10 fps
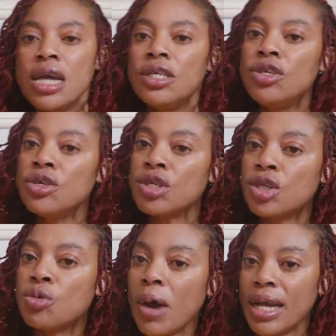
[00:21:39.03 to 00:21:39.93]
Use
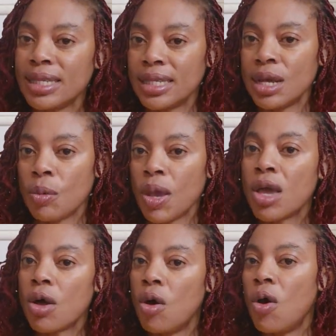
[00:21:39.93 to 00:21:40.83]
twice in a
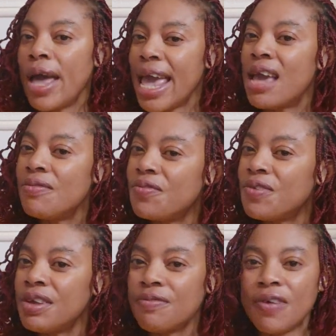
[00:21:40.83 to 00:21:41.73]
week or
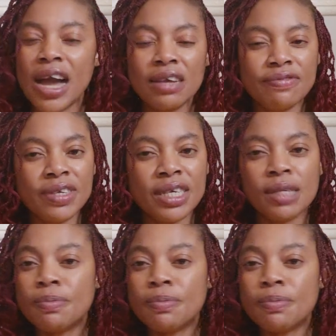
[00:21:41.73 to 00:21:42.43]
every 5 days.